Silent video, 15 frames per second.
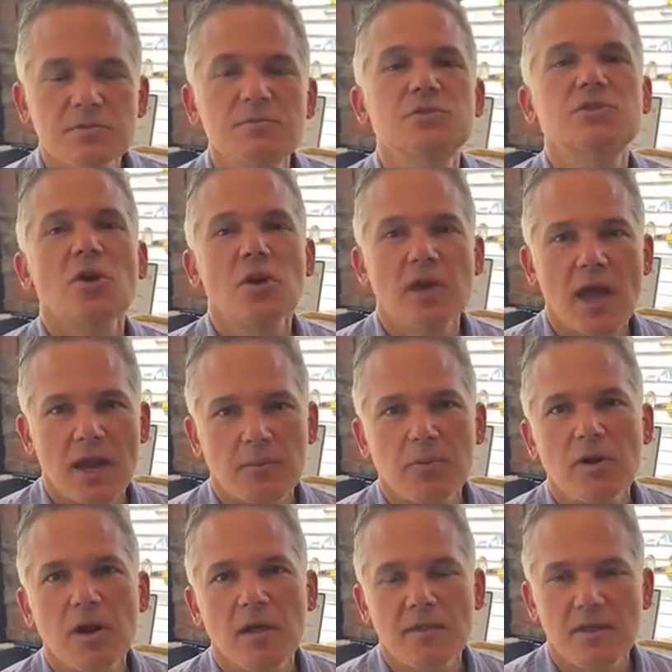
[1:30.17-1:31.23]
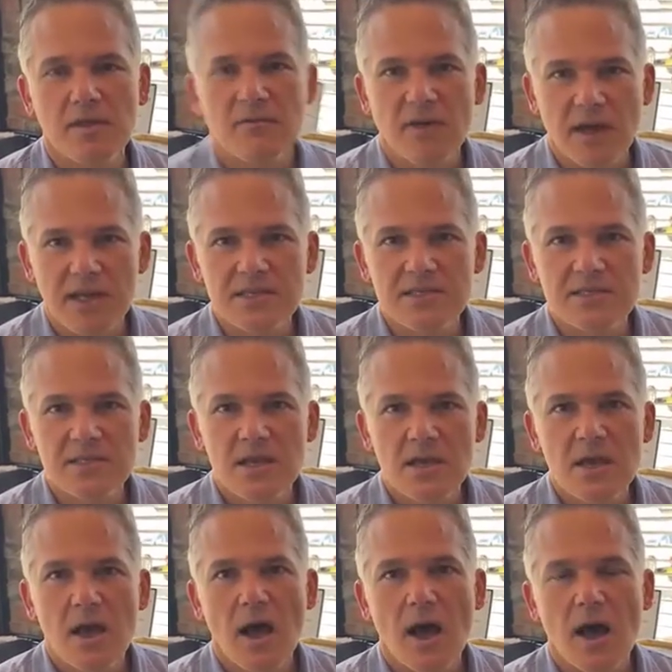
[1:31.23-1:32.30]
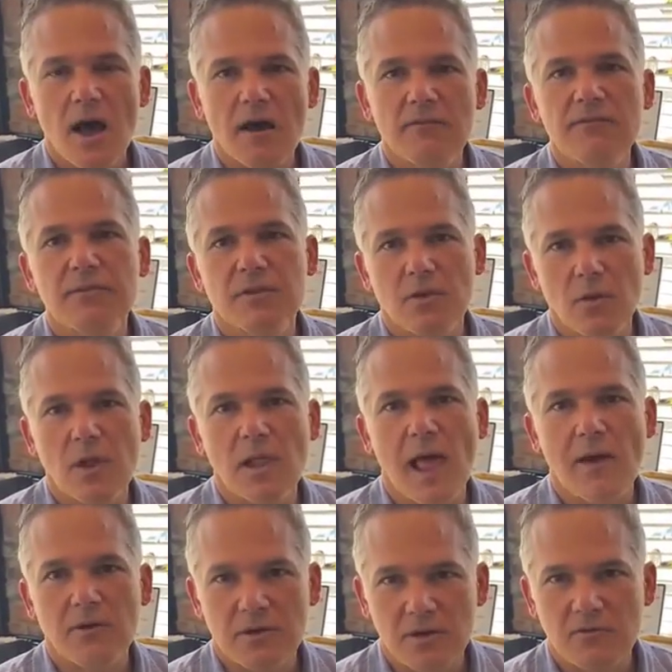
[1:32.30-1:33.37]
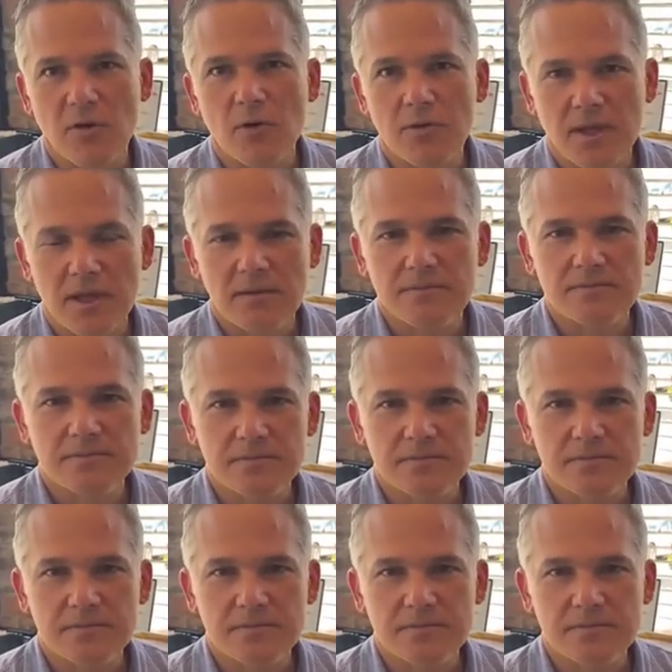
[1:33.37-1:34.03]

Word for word: show you how to put on the device to allow it to rotate.